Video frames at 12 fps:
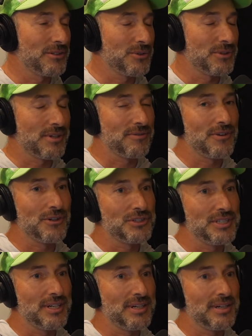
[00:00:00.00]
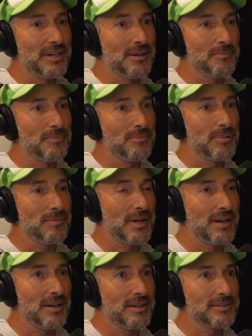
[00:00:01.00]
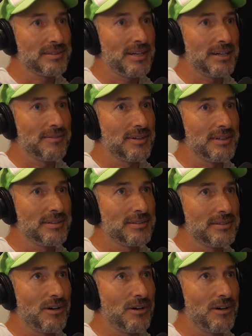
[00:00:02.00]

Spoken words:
So it's our first year kind of